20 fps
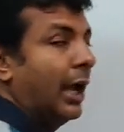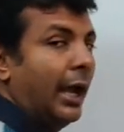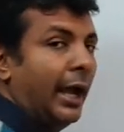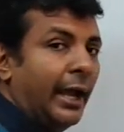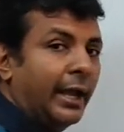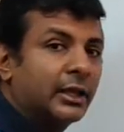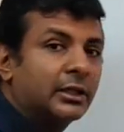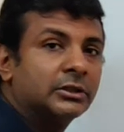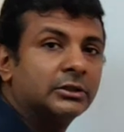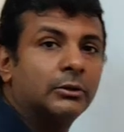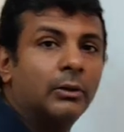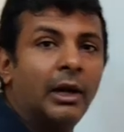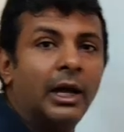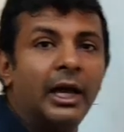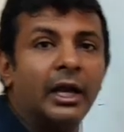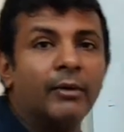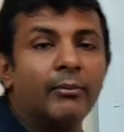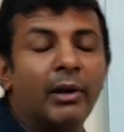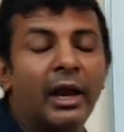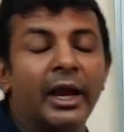X
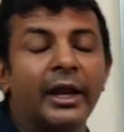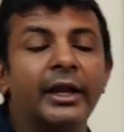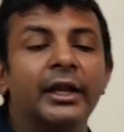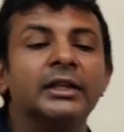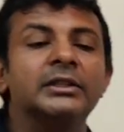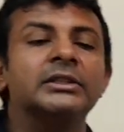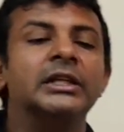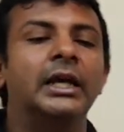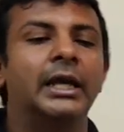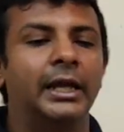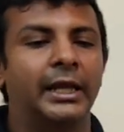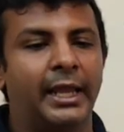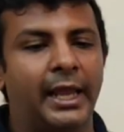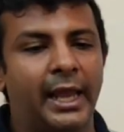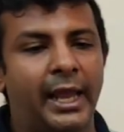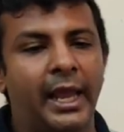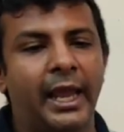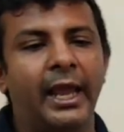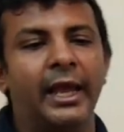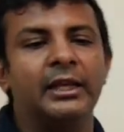square minus
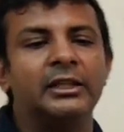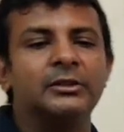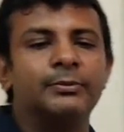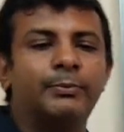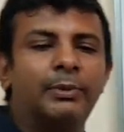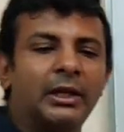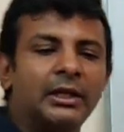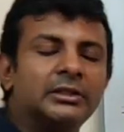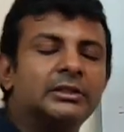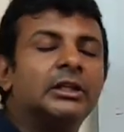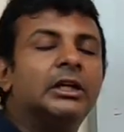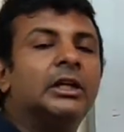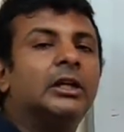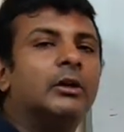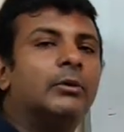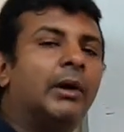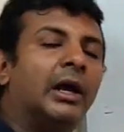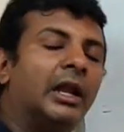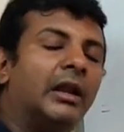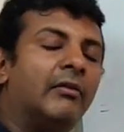kx plus
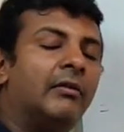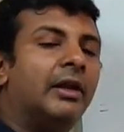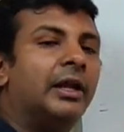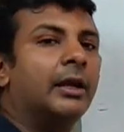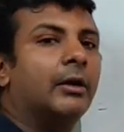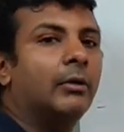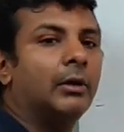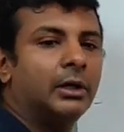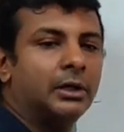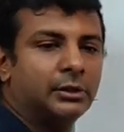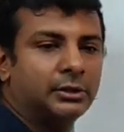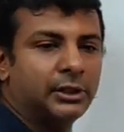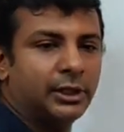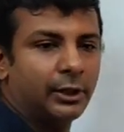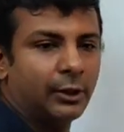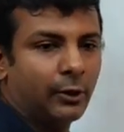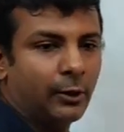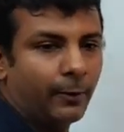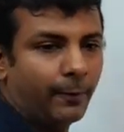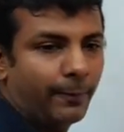12 equal to
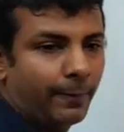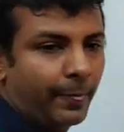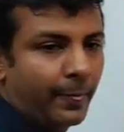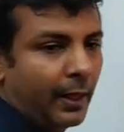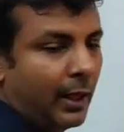0.